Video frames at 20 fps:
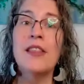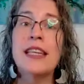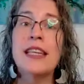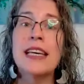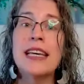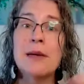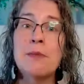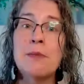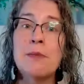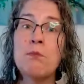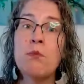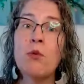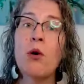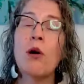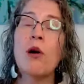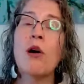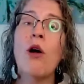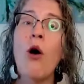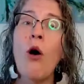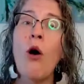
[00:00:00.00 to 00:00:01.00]
the
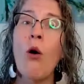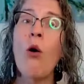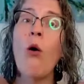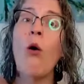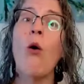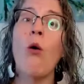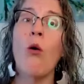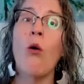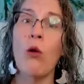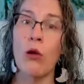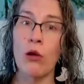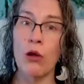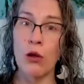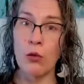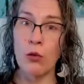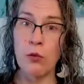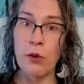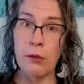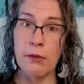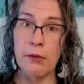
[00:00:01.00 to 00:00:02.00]
more whole
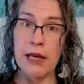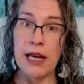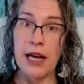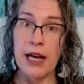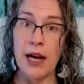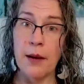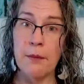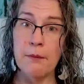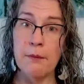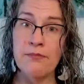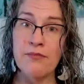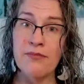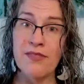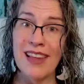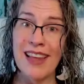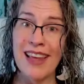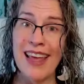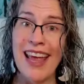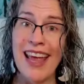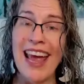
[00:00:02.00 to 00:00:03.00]
we become
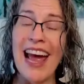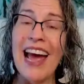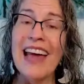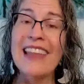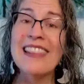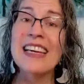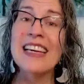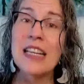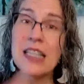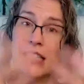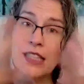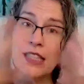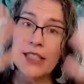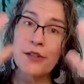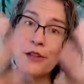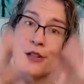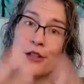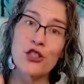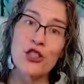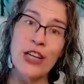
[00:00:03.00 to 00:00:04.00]
and the
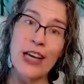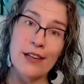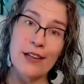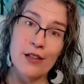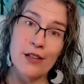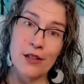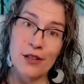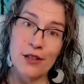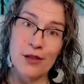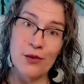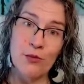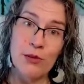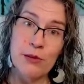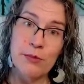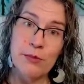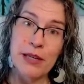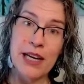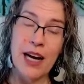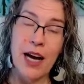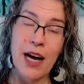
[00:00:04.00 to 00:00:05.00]
clearer channel
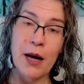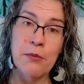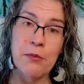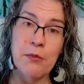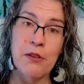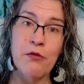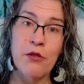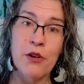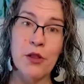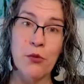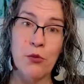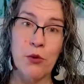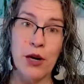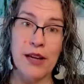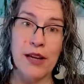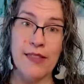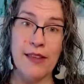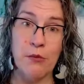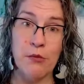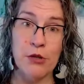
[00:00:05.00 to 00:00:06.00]
we become for the
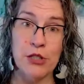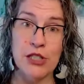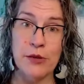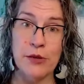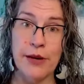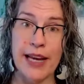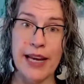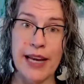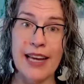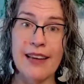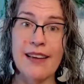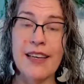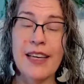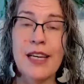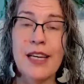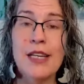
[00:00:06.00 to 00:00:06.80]
work that we're doing.